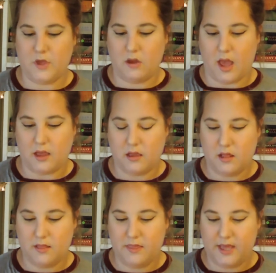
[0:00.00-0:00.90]
Okay,
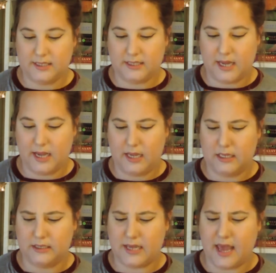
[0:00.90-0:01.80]
this
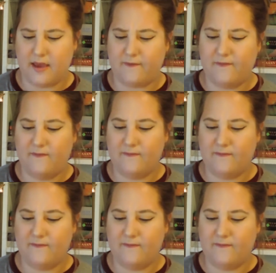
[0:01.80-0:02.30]
is a